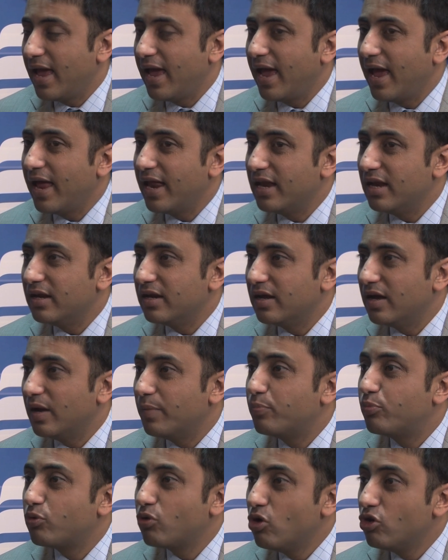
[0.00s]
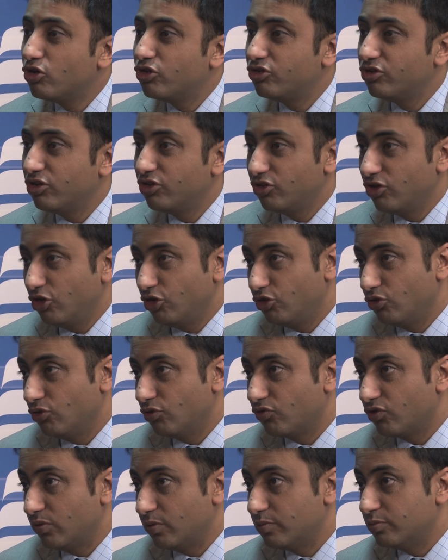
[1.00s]
and approach this issue
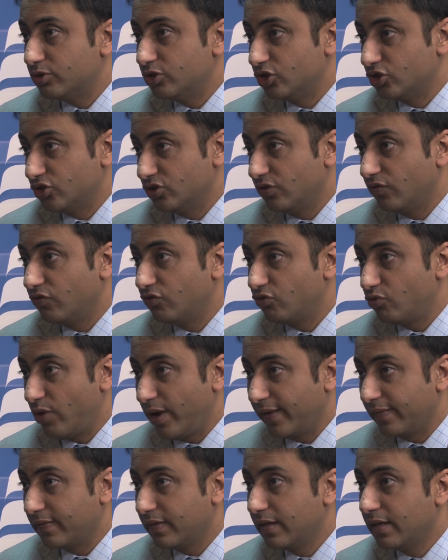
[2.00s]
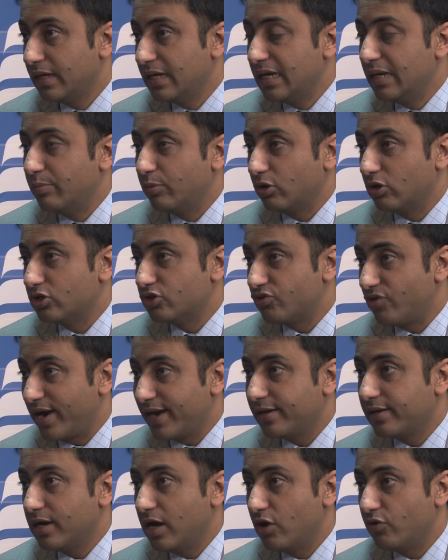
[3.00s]
from a position of strength, because
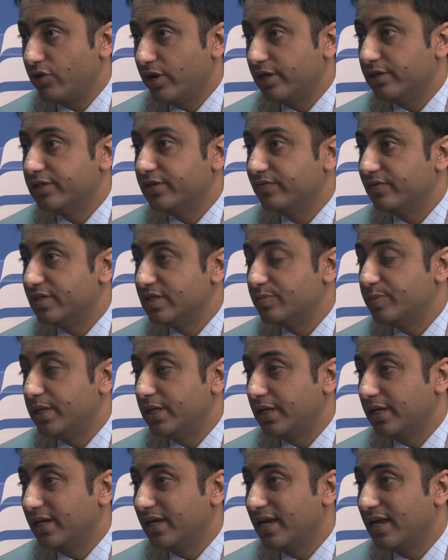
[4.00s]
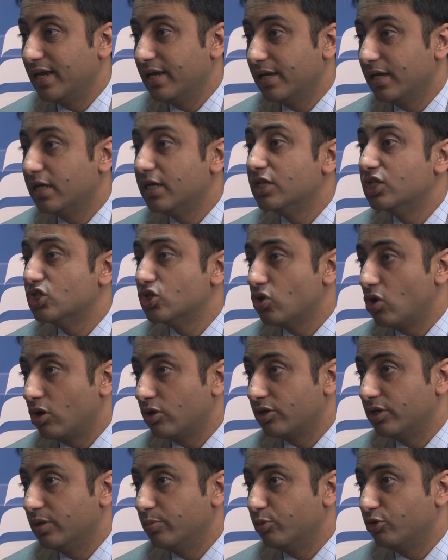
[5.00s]
right now, relatively speaking, India is
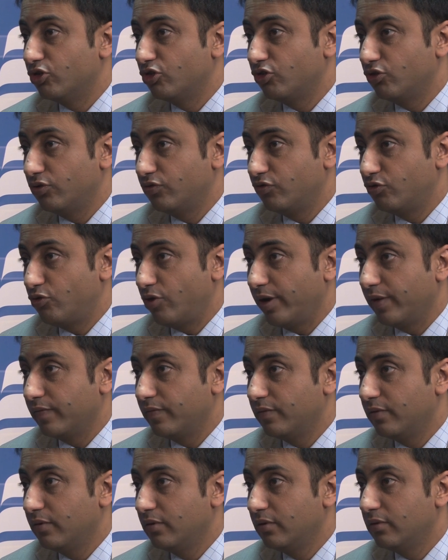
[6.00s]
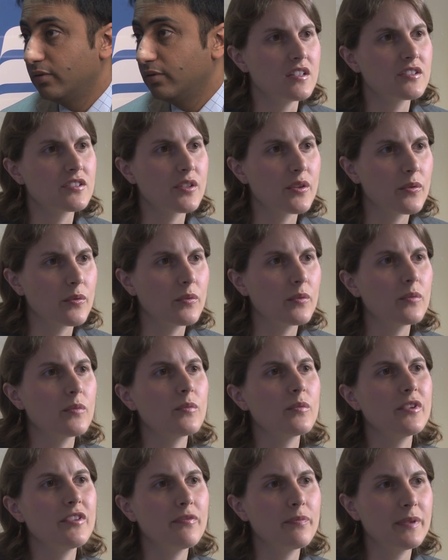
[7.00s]
not in a position of strength. So
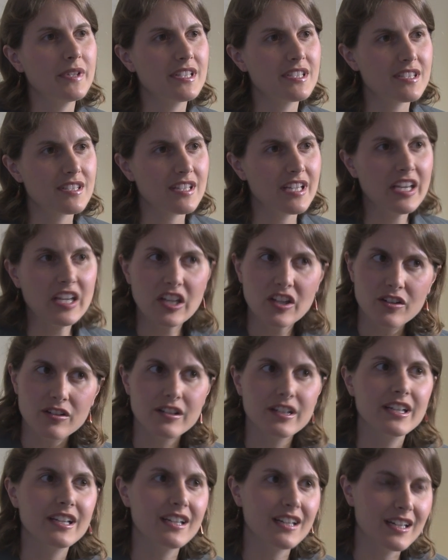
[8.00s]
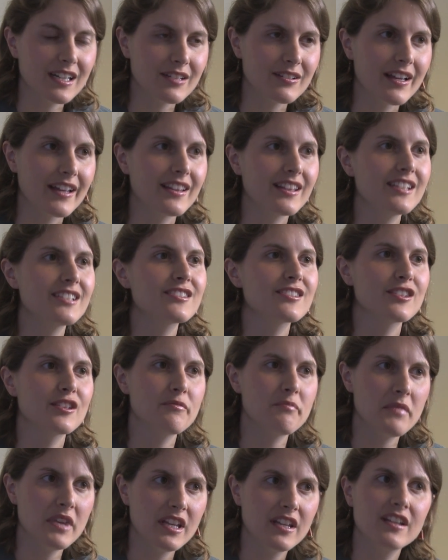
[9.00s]
we've been hearing, uh, at least in
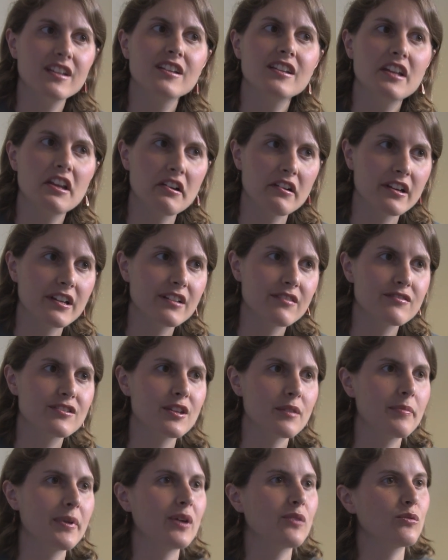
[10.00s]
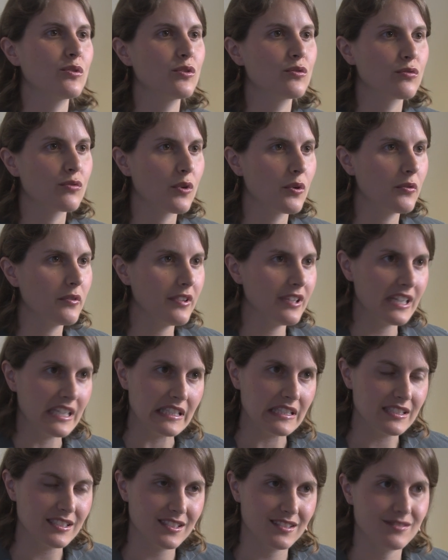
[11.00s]
the media narratives, about
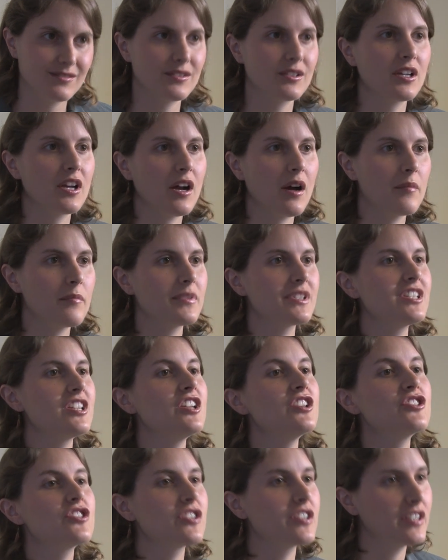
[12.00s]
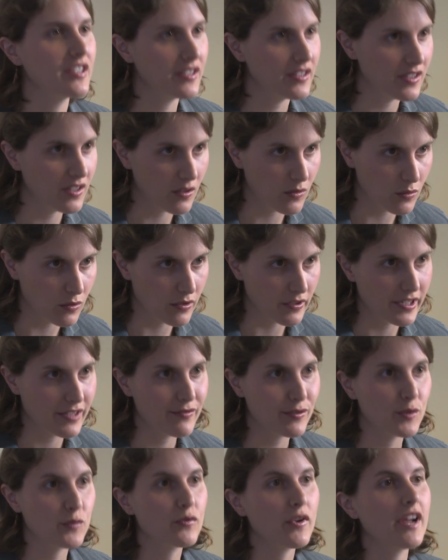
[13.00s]
growing competition or
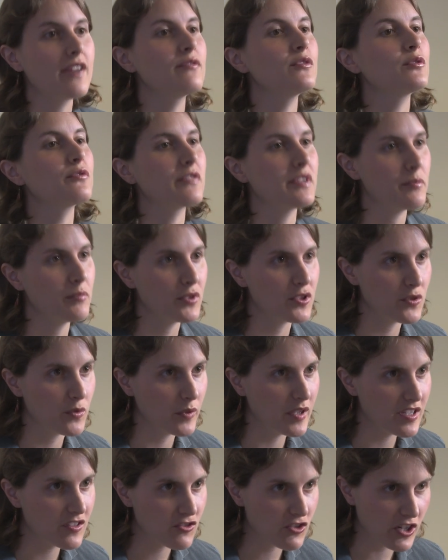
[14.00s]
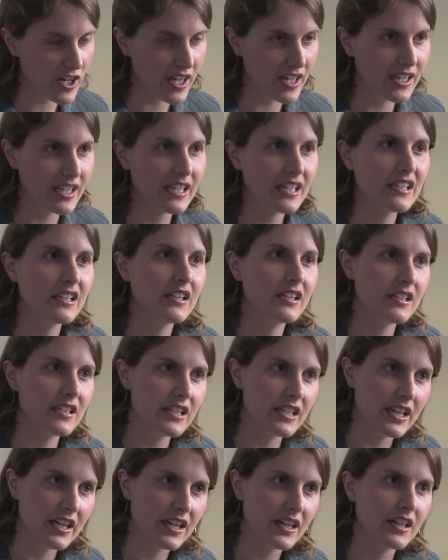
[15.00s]
even rivalry between China and
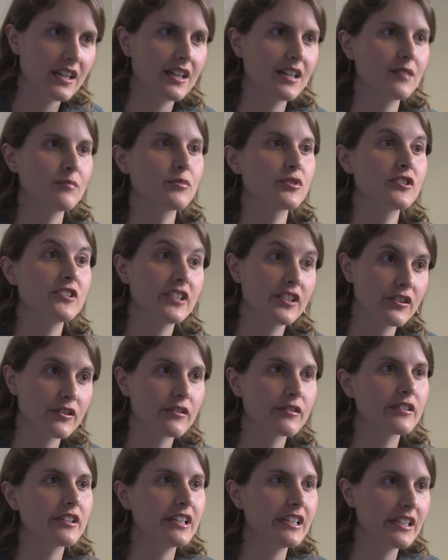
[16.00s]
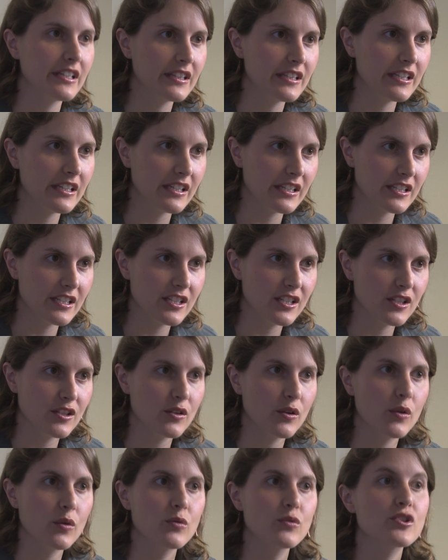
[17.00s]
India, um, particularly in the
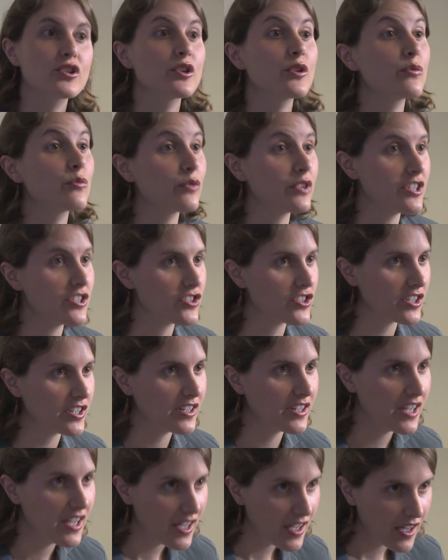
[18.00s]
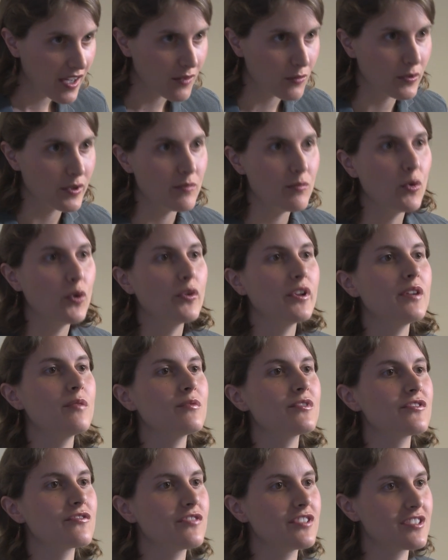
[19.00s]
Indian Ocean region. When Modi
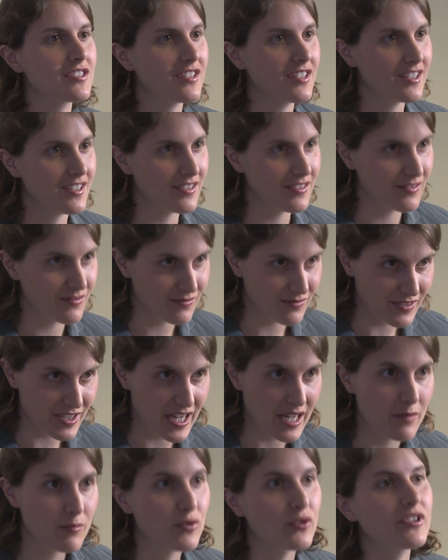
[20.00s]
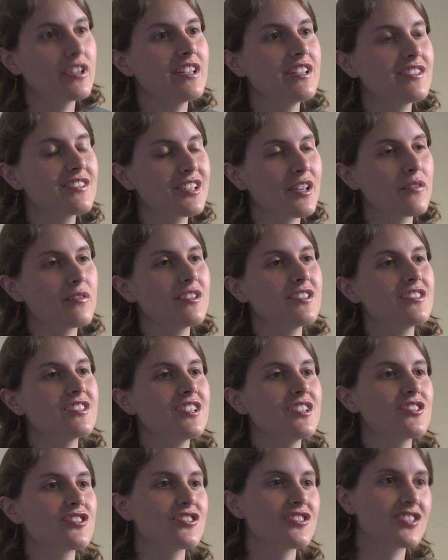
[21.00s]
was visiting neighboring Southeast
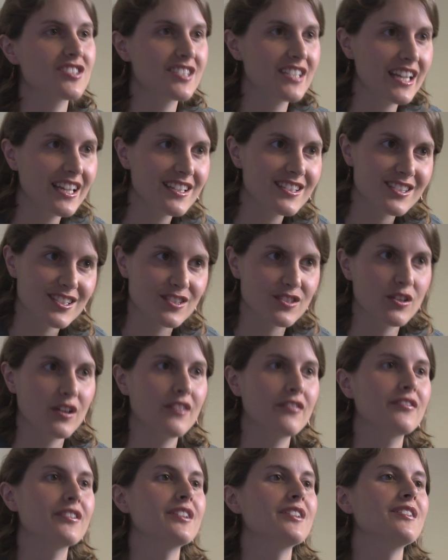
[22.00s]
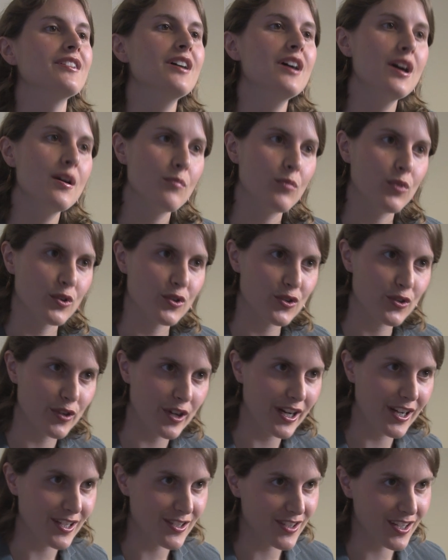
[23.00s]
Asian states, it's often
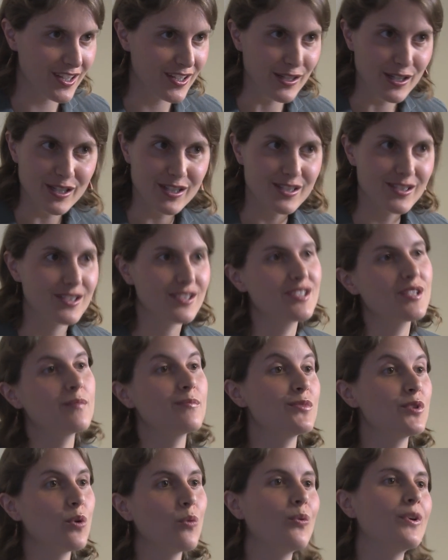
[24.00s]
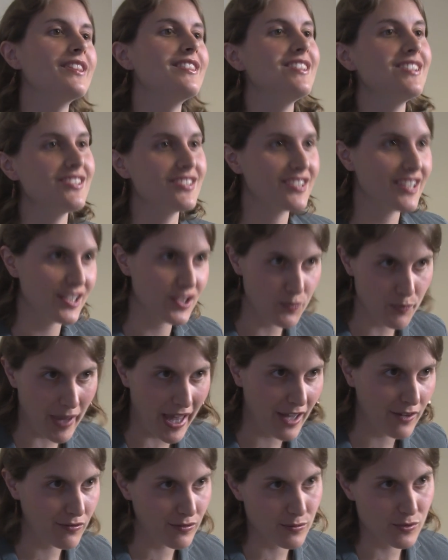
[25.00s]
portrayed as India's attempt to win these states
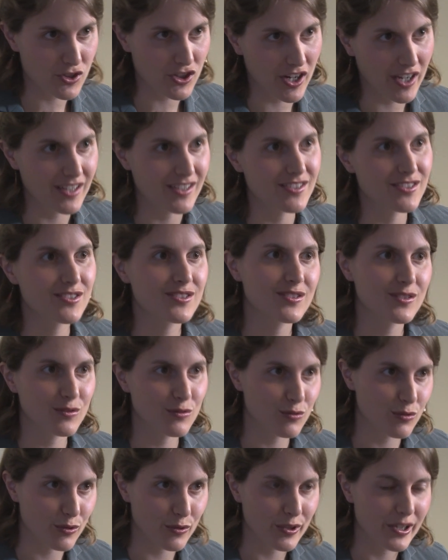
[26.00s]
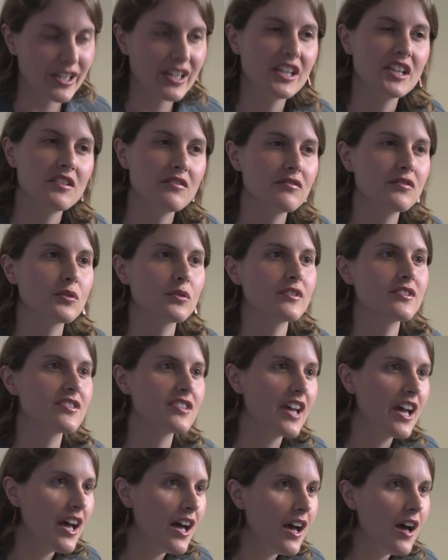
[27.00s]
back from China's growing influence.